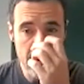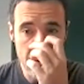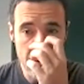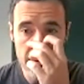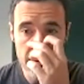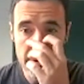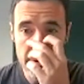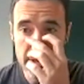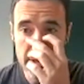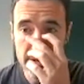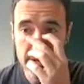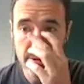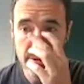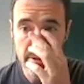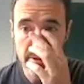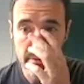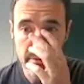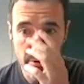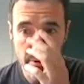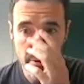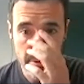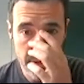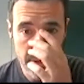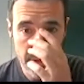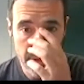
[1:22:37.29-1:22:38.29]
you see the
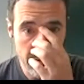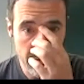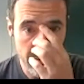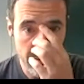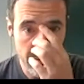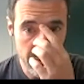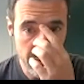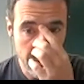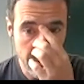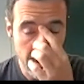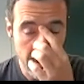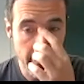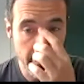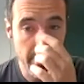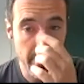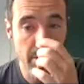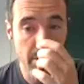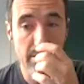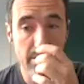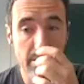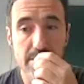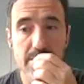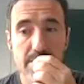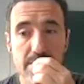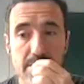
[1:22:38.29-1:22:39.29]
information that we have
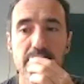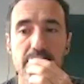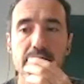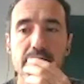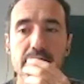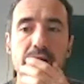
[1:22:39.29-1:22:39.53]
lost